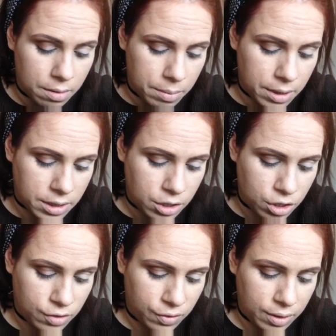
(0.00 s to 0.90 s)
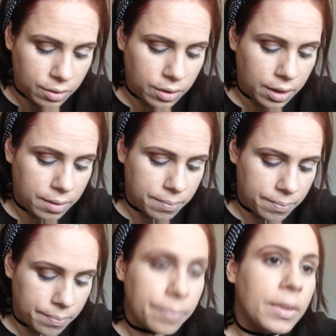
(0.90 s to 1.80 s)
because I just feel that
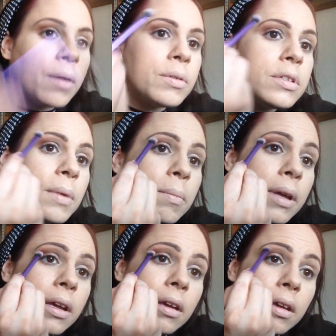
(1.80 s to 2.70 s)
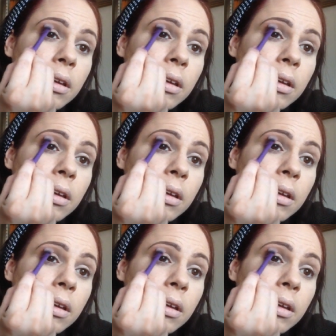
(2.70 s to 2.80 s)
that one's a bit big.